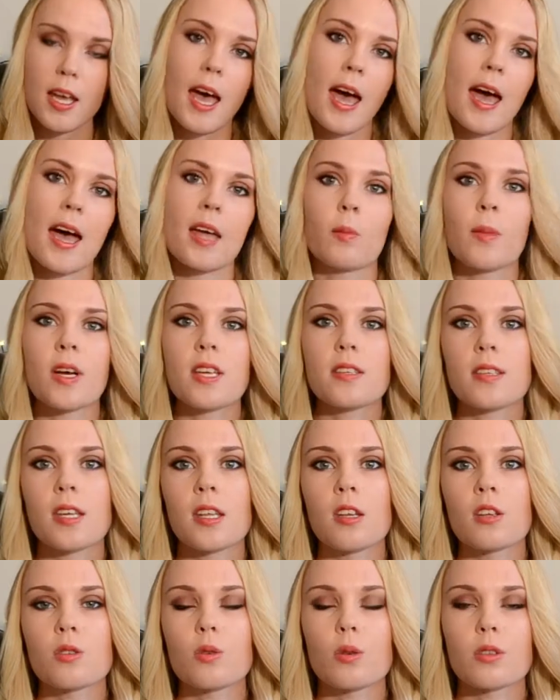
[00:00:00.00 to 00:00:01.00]
and my
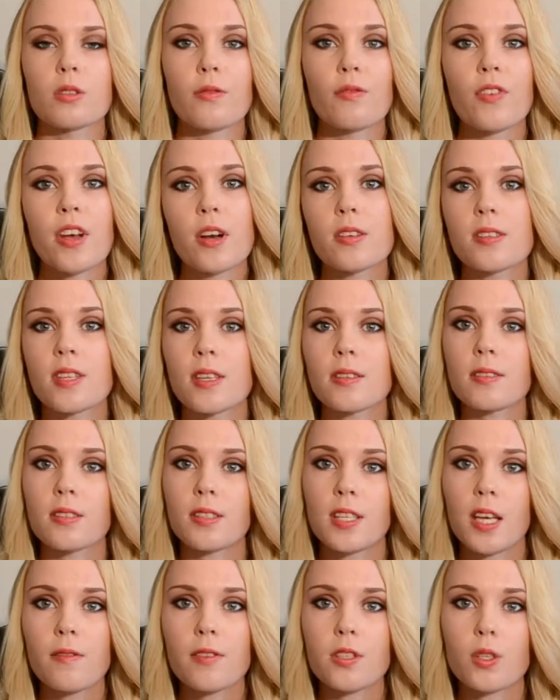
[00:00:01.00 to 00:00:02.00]
skin is also very
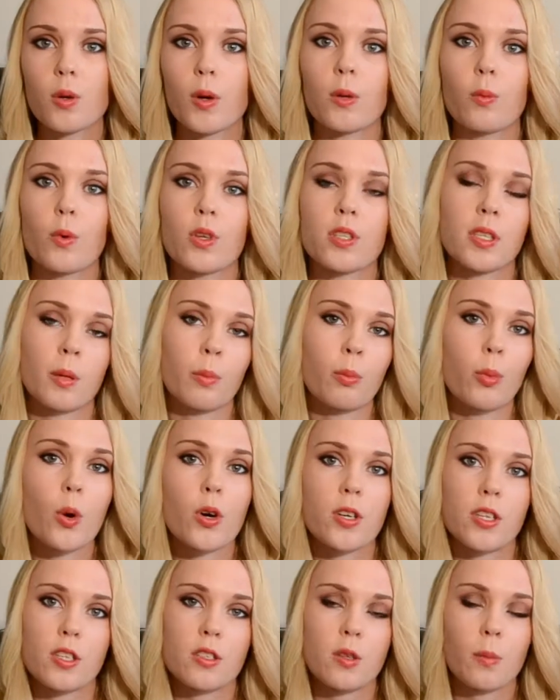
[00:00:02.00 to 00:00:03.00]
sensitive, so it was
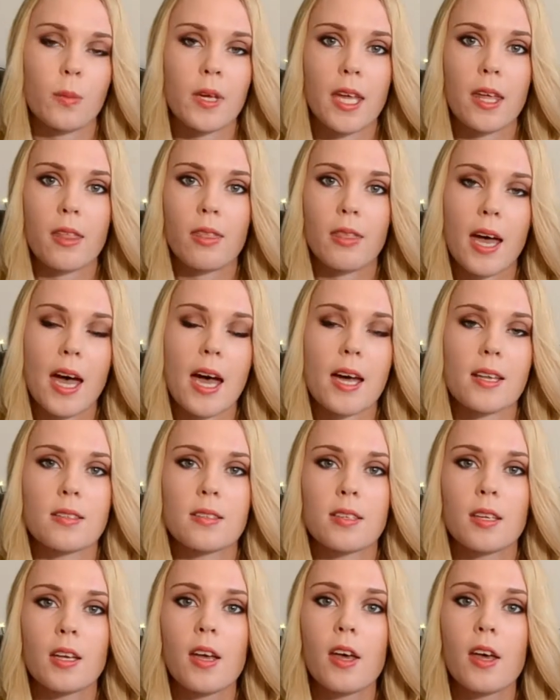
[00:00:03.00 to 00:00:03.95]
important to me that